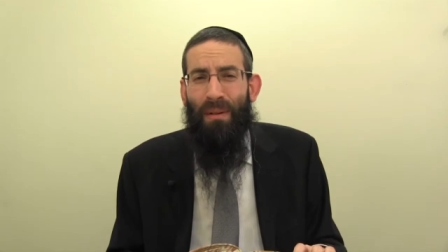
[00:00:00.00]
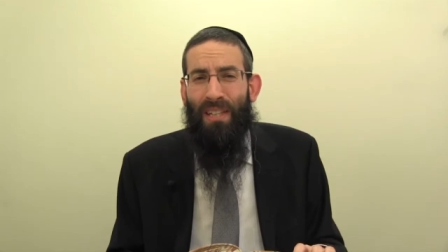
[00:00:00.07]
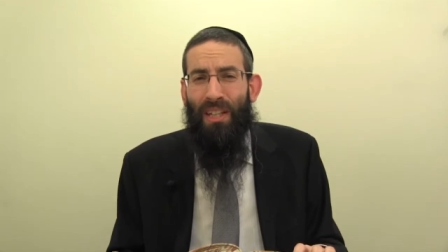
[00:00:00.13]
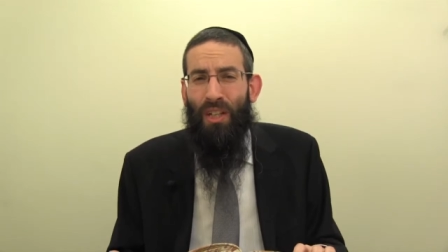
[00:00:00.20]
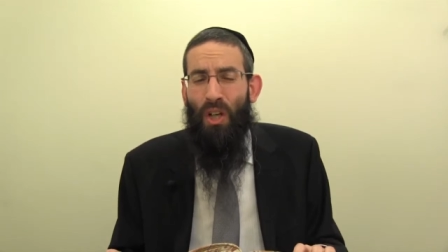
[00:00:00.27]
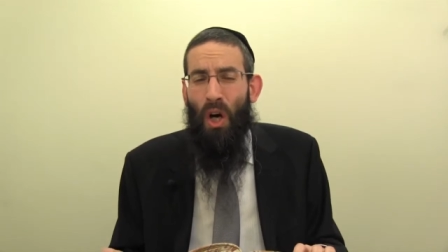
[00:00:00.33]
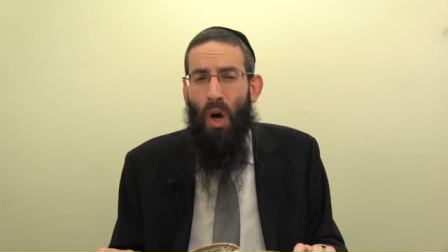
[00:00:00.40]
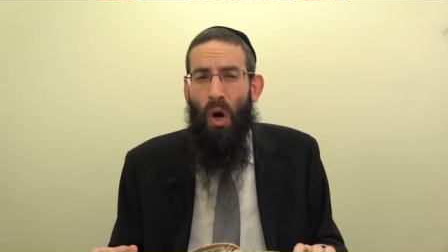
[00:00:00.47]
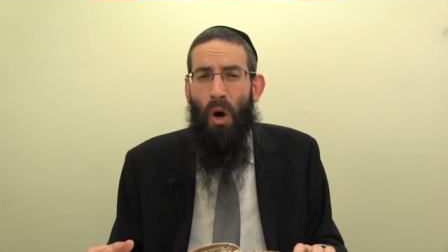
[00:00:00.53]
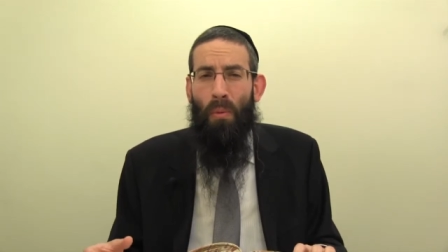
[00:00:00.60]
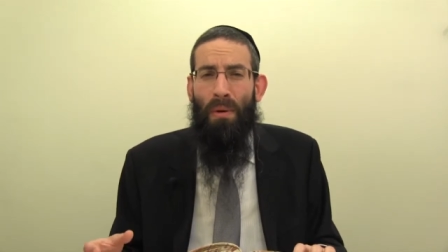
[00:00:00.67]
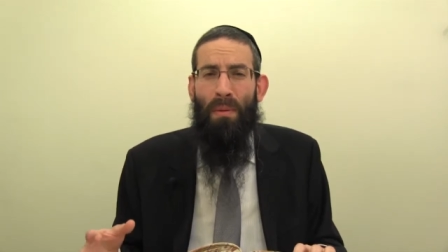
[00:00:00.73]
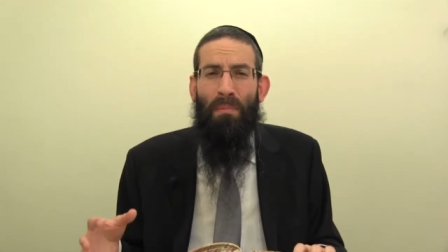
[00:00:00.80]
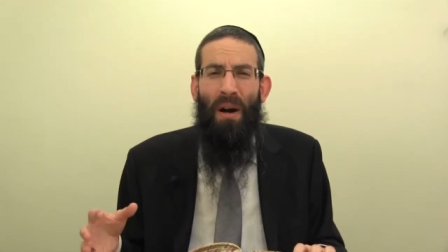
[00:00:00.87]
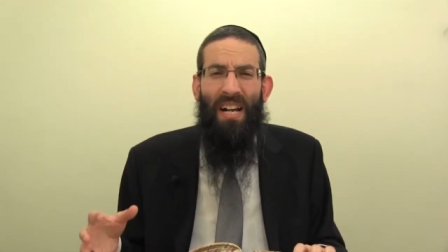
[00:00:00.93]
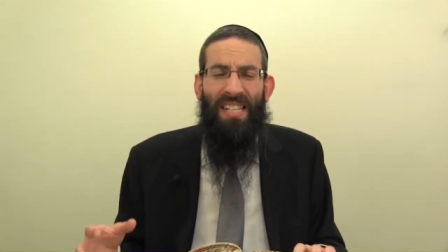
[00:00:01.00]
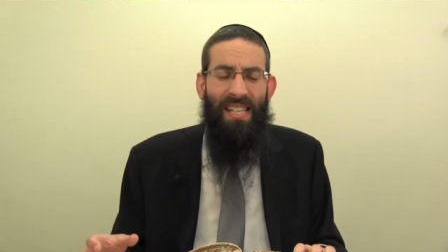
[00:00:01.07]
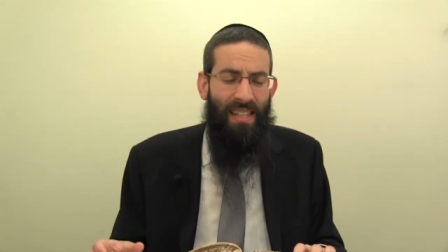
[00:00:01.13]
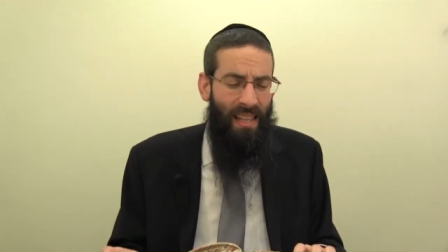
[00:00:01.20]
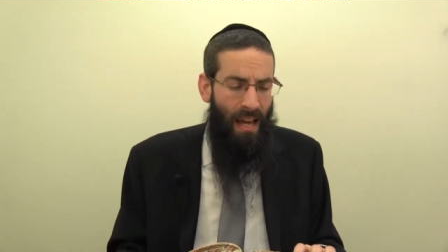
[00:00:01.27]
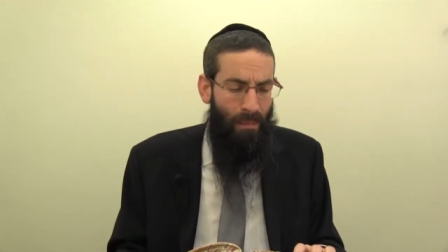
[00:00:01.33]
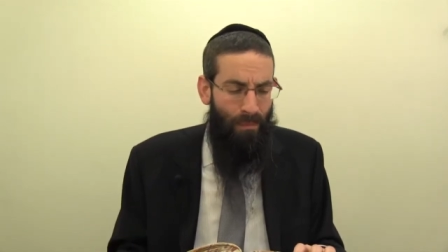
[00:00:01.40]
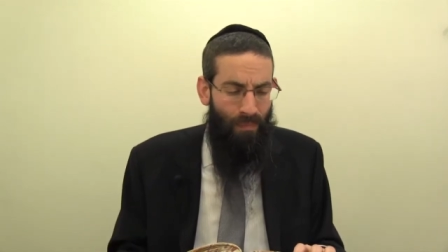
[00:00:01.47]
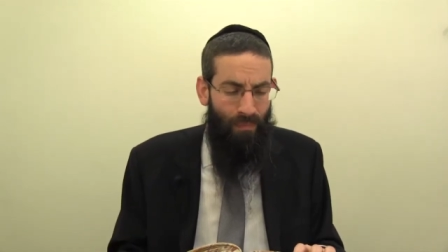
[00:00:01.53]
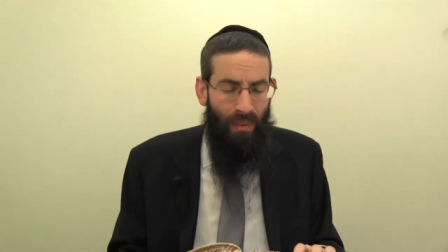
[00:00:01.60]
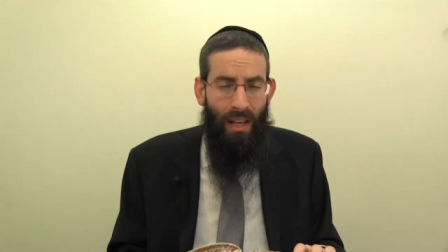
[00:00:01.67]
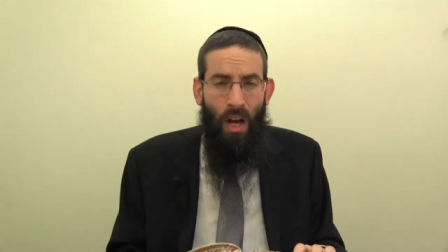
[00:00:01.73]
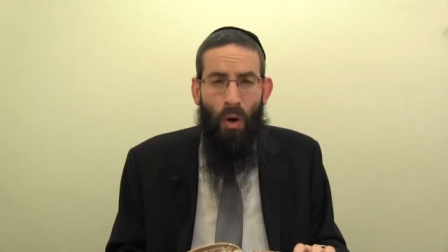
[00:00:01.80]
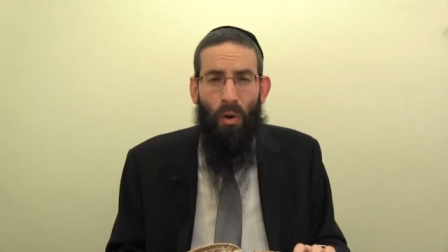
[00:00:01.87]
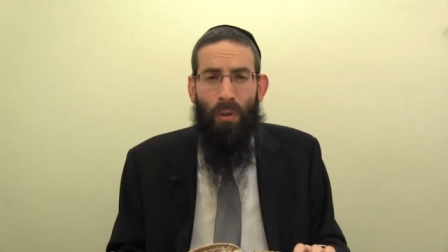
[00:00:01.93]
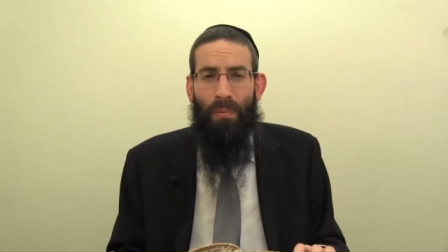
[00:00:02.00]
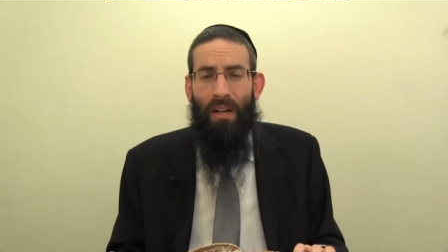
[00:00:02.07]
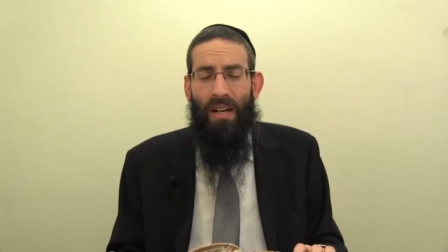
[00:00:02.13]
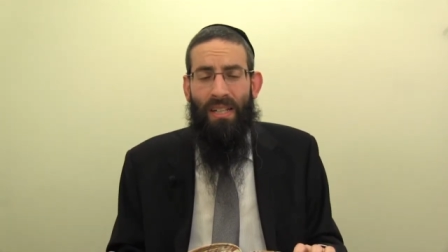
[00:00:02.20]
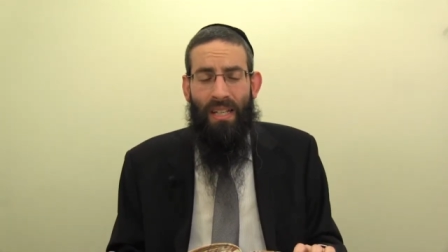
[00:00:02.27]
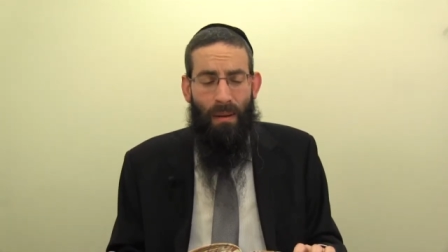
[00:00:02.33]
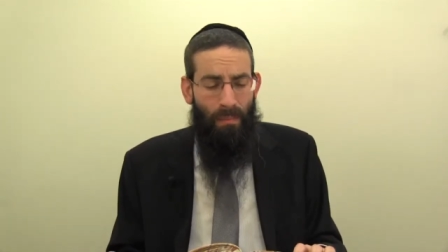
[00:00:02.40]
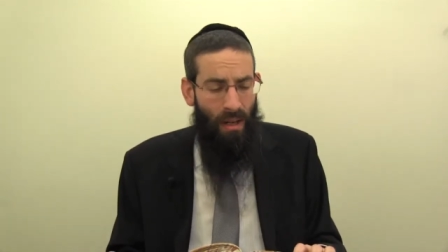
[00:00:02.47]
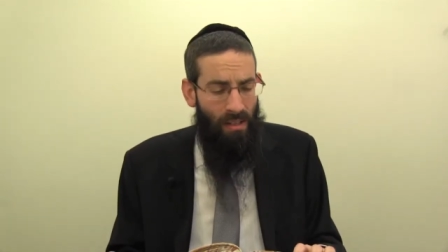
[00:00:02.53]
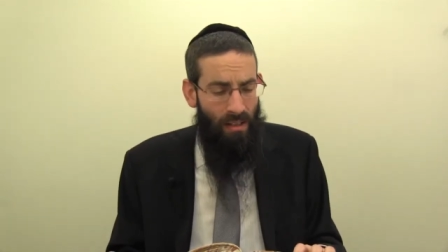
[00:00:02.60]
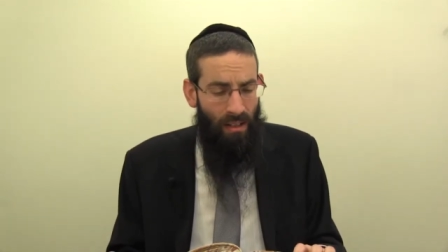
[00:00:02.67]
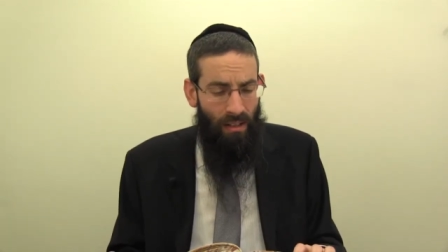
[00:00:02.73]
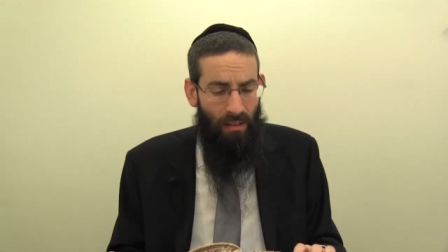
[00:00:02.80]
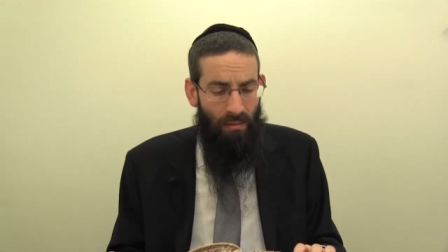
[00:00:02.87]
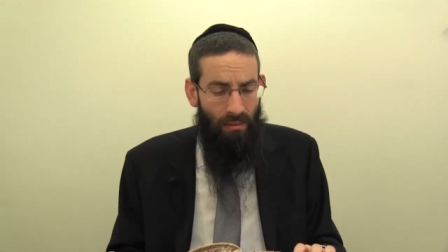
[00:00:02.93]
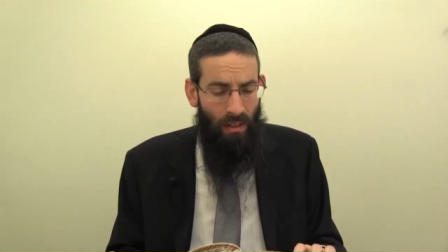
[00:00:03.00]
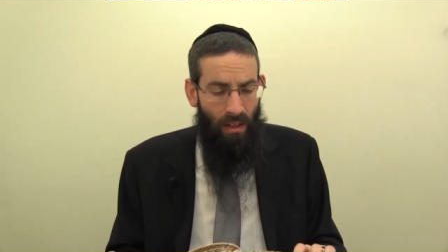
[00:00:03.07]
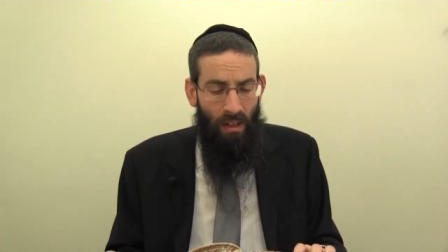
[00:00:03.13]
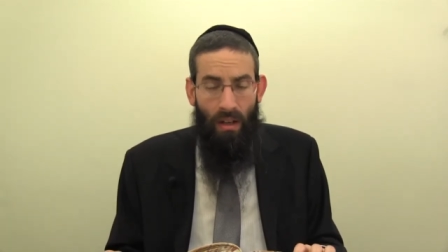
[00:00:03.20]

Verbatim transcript: to go be mighty them with Birchas Hamazon,